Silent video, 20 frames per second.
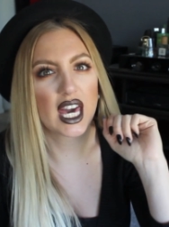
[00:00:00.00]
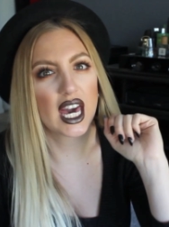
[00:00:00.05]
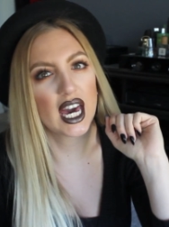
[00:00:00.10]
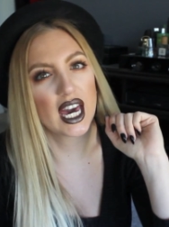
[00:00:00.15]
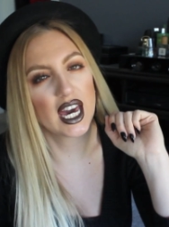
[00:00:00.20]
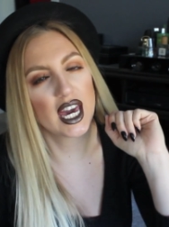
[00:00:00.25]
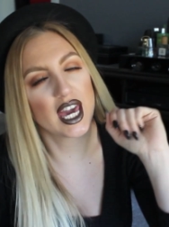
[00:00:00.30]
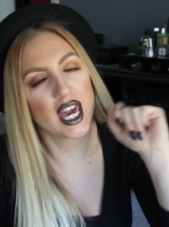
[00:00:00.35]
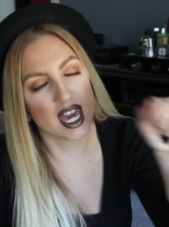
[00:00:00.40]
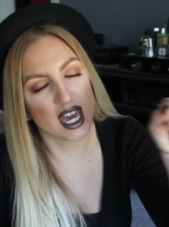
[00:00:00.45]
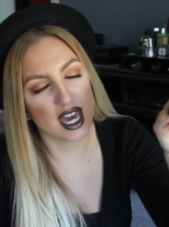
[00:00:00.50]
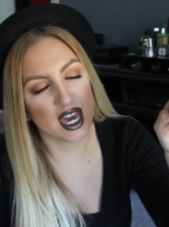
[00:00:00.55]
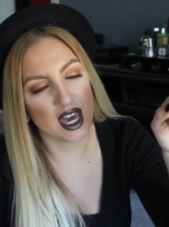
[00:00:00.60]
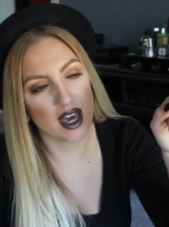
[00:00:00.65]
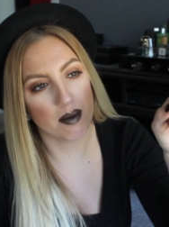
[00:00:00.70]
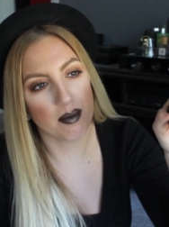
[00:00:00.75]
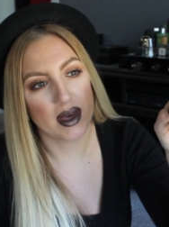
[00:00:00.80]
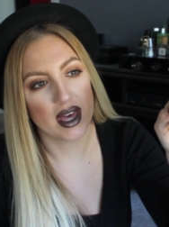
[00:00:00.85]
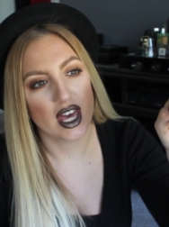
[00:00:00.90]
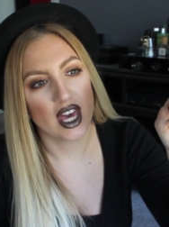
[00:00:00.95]
I
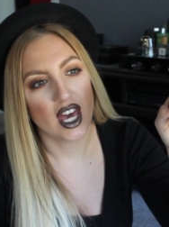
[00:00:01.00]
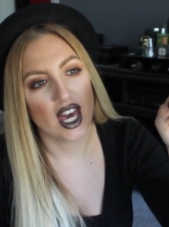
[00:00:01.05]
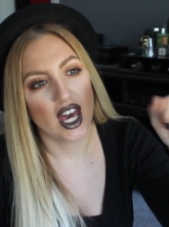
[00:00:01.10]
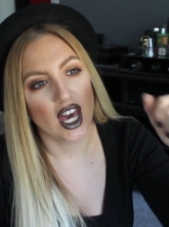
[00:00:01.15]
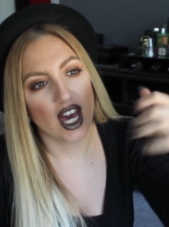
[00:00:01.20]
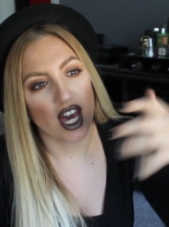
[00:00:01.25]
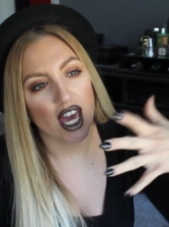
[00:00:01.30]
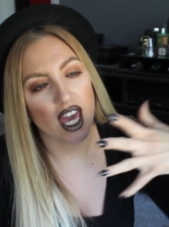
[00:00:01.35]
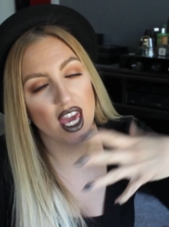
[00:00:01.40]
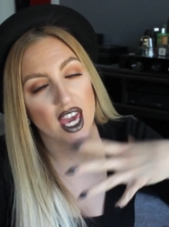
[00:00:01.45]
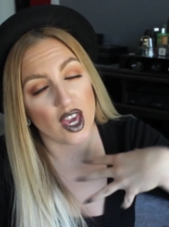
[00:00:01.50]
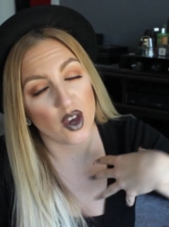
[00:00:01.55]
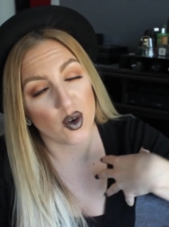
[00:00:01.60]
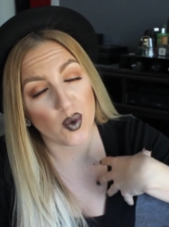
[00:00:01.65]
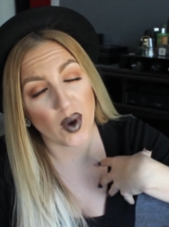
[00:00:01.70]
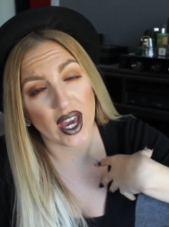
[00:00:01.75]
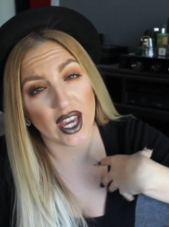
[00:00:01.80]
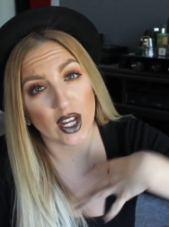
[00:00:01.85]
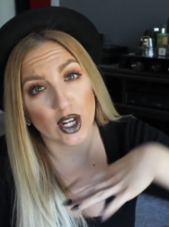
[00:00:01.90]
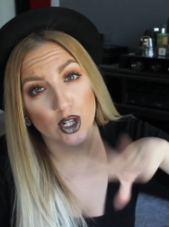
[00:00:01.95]
am a
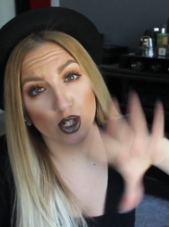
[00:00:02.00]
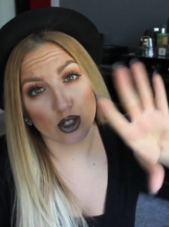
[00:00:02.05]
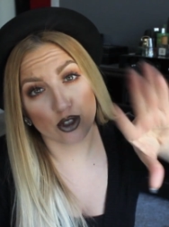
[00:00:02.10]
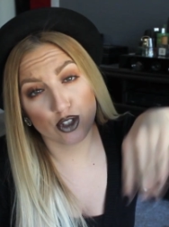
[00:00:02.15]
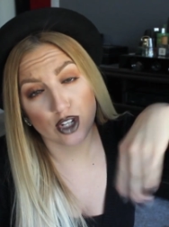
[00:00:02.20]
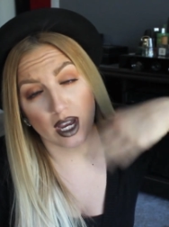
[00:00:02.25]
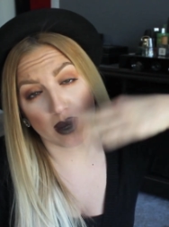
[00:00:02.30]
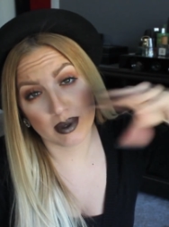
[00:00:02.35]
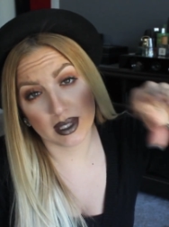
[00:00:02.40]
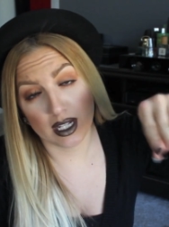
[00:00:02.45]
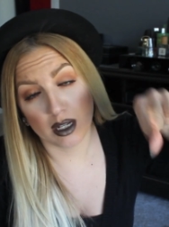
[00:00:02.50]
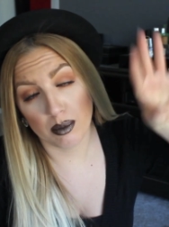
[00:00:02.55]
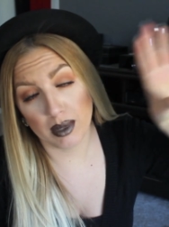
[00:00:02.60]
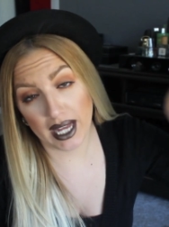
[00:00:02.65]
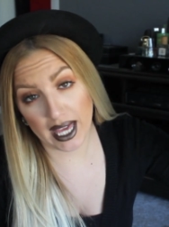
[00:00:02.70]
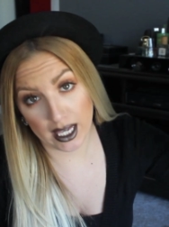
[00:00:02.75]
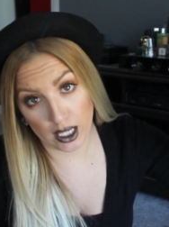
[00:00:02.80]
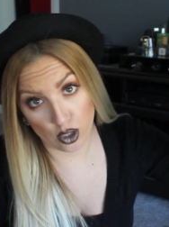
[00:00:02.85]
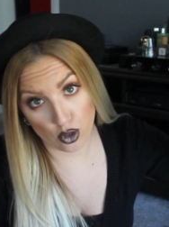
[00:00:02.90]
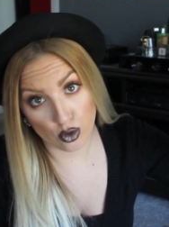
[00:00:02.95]
white girl trapped in a
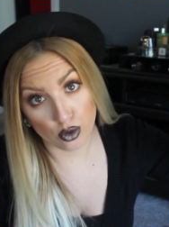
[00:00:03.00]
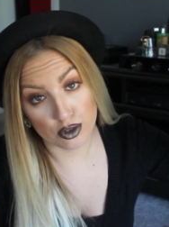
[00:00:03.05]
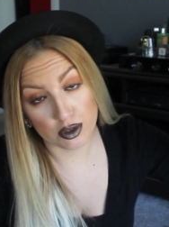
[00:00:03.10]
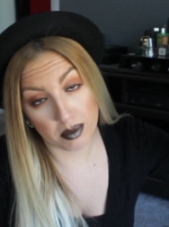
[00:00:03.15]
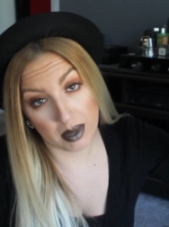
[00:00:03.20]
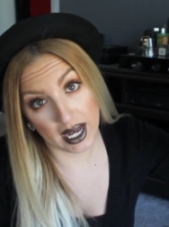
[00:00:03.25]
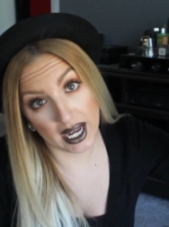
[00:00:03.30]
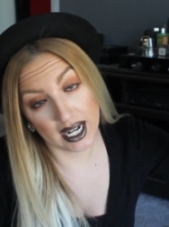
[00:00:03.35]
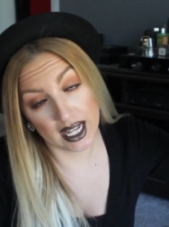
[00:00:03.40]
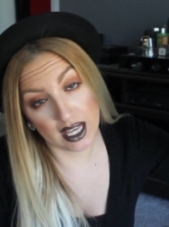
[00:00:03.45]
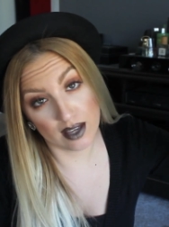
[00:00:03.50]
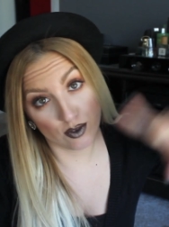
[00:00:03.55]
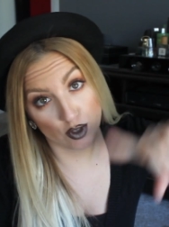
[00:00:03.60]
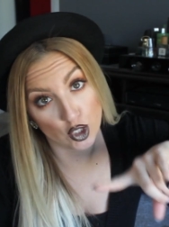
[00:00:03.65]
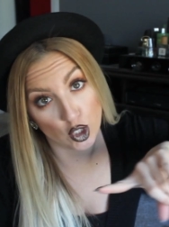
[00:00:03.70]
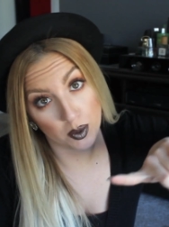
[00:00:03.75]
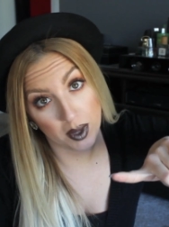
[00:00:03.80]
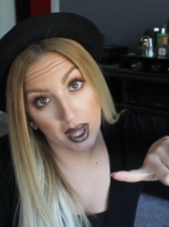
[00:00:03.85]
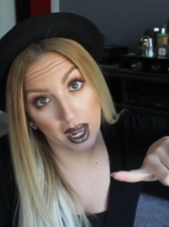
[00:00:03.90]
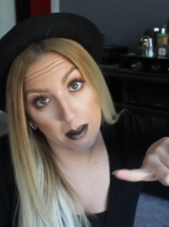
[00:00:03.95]
black girl's body, if you
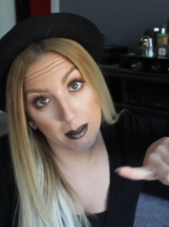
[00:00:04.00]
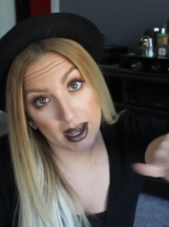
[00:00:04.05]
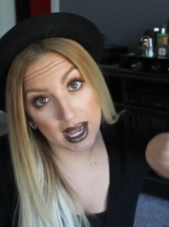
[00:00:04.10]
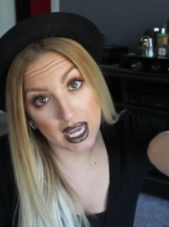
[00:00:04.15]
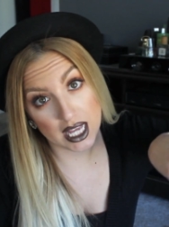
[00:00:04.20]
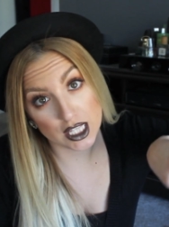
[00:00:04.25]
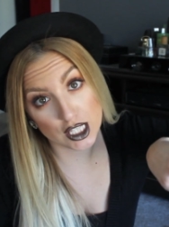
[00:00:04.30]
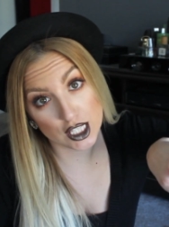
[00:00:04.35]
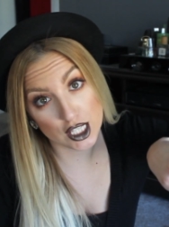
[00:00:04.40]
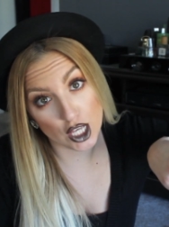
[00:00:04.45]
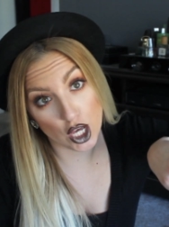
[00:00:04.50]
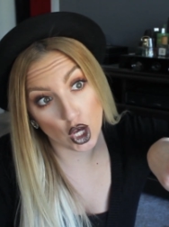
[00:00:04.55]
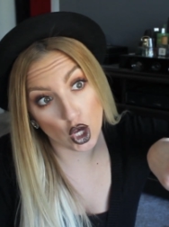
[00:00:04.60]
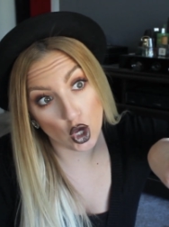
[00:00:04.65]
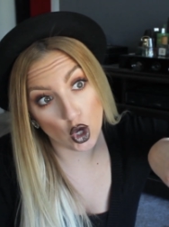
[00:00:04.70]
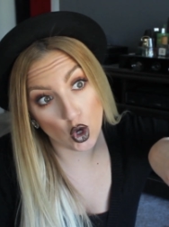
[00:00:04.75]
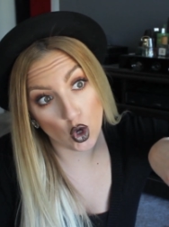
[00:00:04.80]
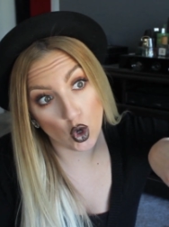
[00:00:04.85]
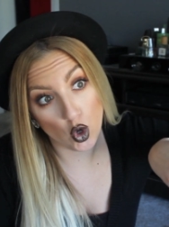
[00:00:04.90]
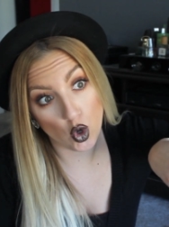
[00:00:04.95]
know what I mean.
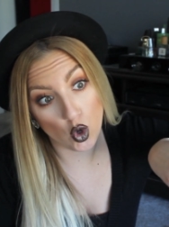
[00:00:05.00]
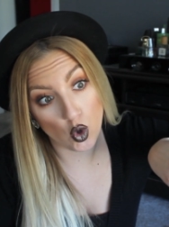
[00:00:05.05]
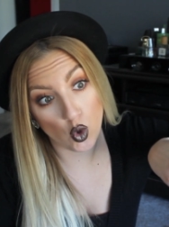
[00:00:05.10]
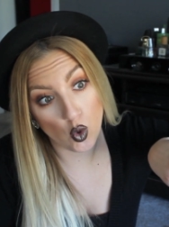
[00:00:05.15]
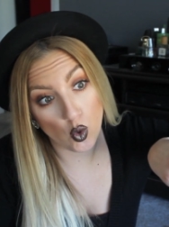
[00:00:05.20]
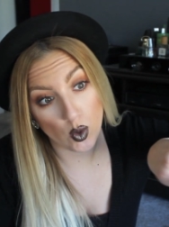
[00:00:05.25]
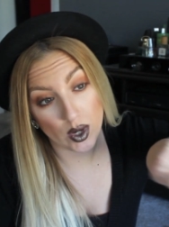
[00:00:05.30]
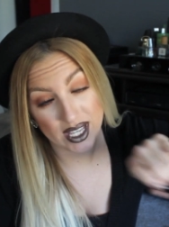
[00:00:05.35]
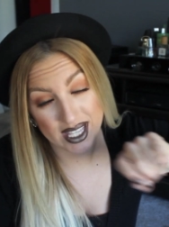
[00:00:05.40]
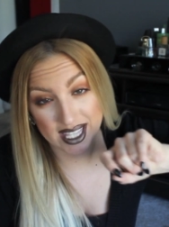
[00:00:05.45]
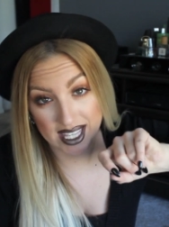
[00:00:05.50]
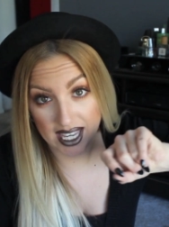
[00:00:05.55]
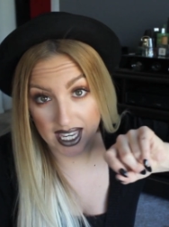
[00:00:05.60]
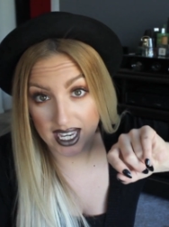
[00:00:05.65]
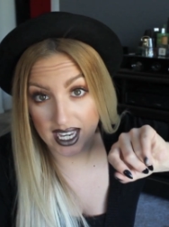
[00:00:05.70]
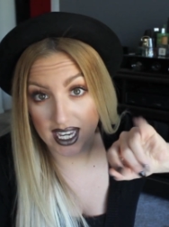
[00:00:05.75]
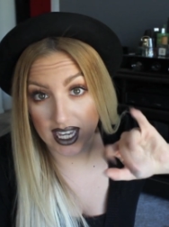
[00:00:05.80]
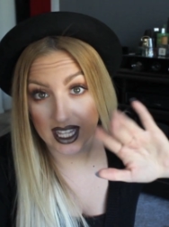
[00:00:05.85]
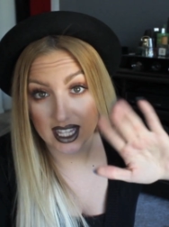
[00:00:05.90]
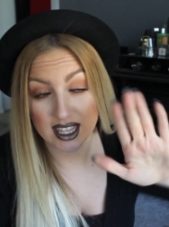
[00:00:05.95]
So
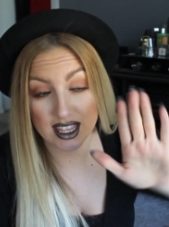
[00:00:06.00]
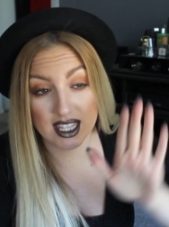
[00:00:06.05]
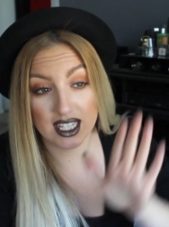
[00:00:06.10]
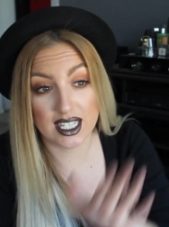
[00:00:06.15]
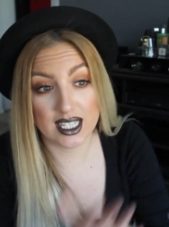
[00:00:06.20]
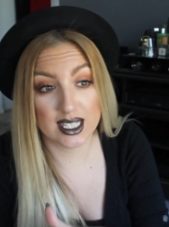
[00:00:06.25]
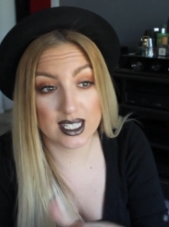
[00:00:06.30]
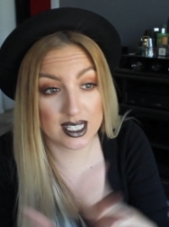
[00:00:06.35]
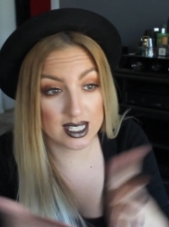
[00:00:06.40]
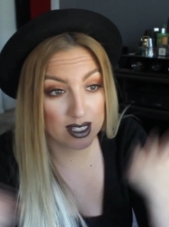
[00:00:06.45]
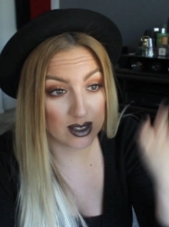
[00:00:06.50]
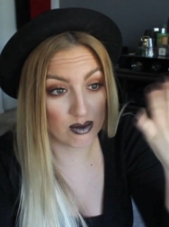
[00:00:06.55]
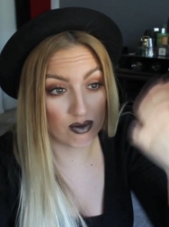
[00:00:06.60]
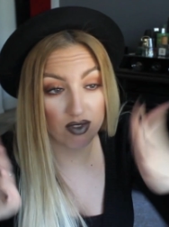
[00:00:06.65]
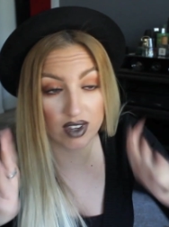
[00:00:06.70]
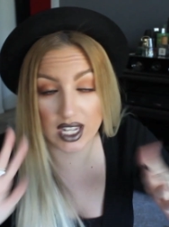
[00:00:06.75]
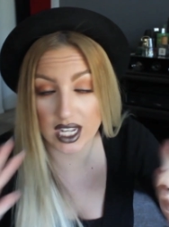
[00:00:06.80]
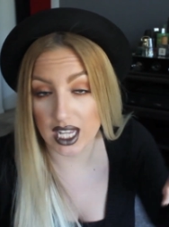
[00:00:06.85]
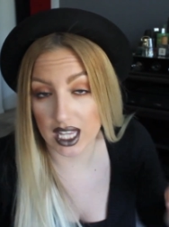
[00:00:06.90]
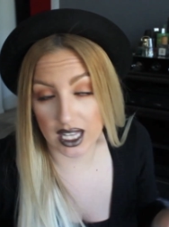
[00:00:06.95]
yeah, this
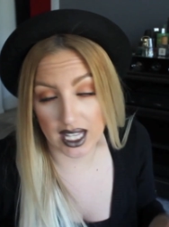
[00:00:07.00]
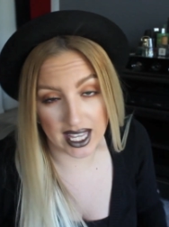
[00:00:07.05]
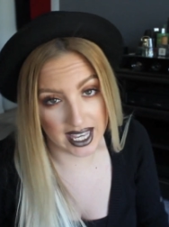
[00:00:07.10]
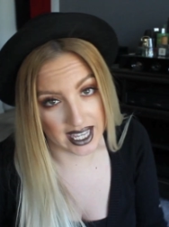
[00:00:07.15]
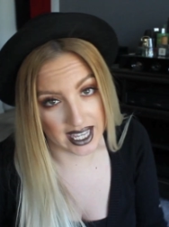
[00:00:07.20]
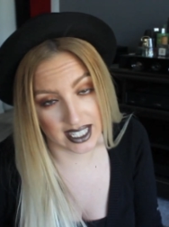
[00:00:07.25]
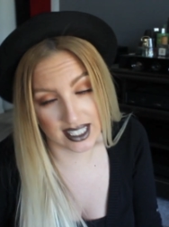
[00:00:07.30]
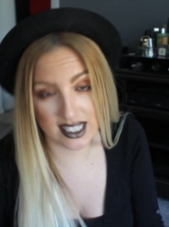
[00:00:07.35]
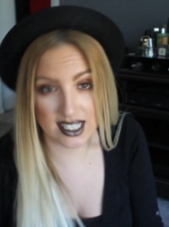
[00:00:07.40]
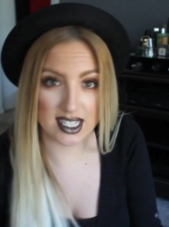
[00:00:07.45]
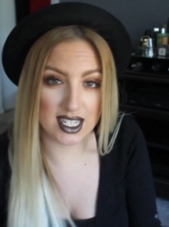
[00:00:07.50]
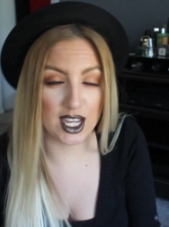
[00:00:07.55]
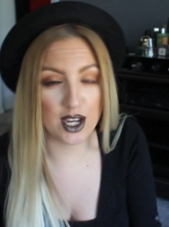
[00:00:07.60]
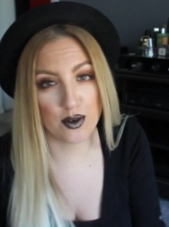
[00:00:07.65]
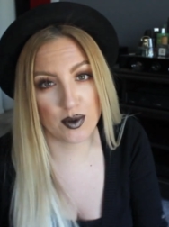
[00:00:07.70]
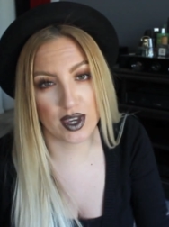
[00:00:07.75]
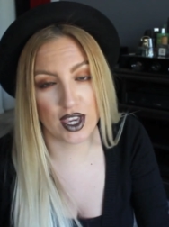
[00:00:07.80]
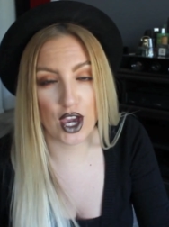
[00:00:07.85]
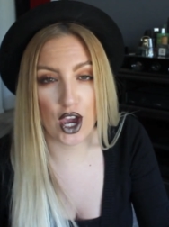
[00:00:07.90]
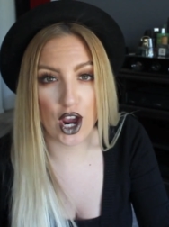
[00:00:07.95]
vanilla
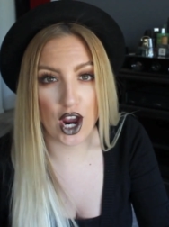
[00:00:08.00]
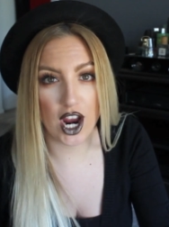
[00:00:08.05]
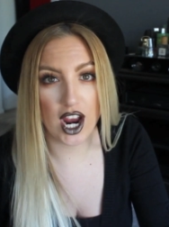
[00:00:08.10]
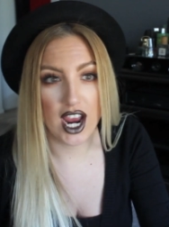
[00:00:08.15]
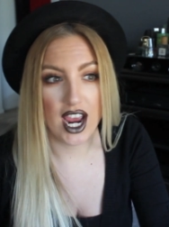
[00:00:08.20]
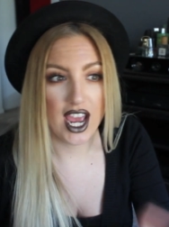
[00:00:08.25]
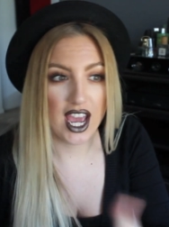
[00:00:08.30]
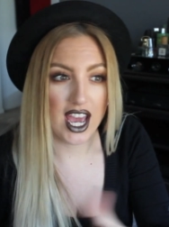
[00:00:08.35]
exterior